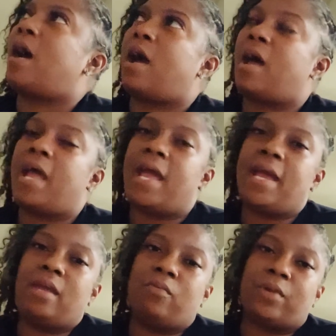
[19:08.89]

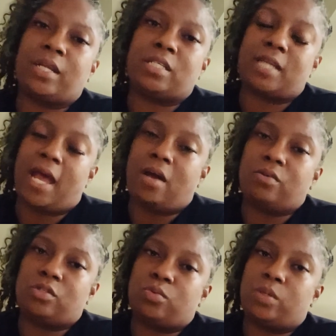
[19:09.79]
had reached
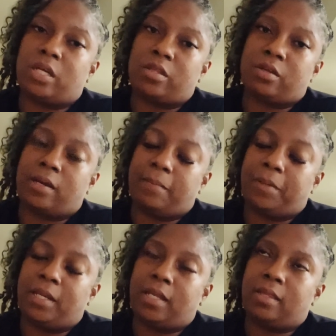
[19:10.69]
out to another
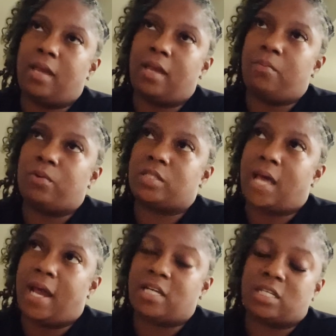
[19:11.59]
company that was
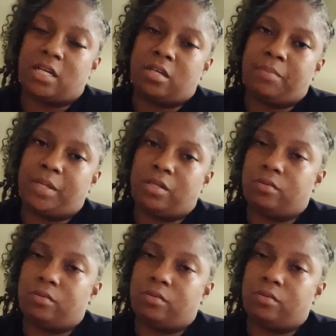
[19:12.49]
actually gonna be,